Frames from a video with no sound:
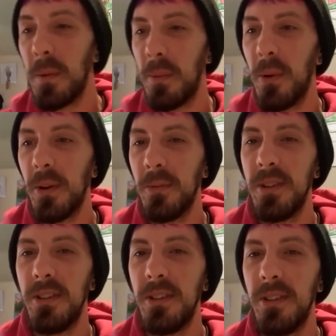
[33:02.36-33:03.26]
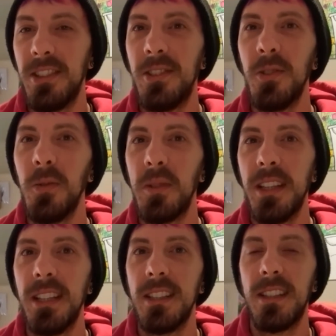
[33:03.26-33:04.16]
important when you listen to Tool,
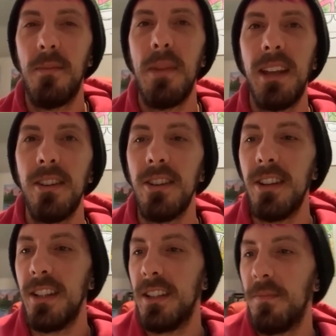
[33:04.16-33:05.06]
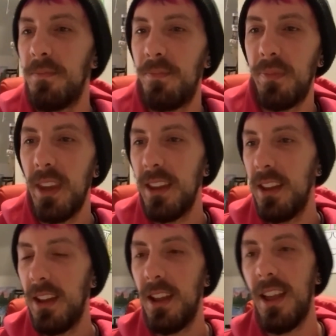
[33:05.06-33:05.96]
because Maynard and
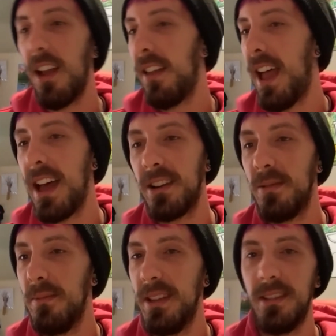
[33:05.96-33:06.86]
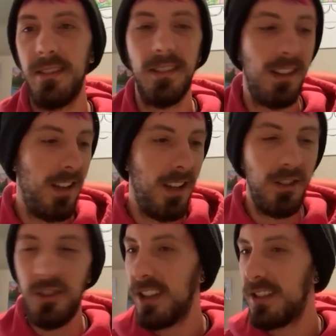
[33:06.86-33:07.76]
Adam and
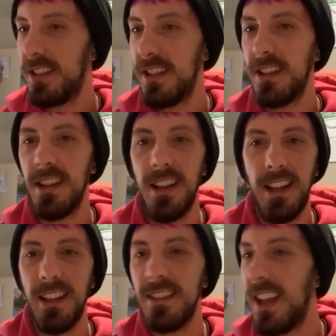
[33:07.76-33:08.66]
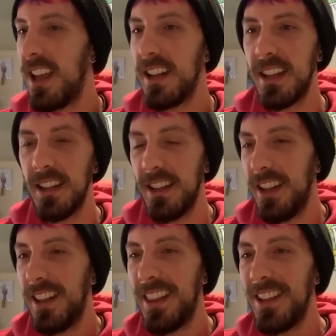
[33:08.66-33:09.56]
Justin and Danny,
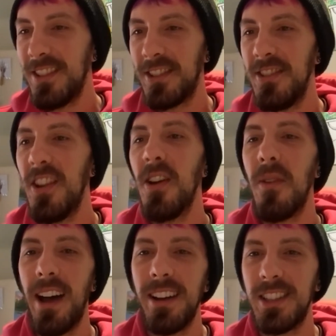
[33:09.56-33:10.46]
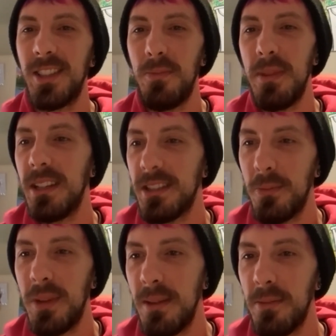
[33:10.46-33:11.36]
they just know how to speak to
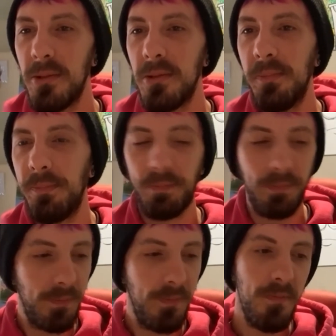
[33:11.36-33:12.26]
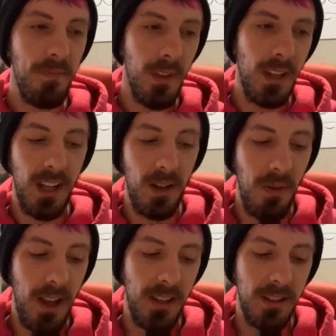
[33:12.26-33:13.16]
people in a
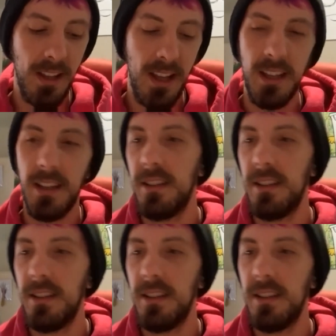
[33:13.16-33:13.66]
way that's like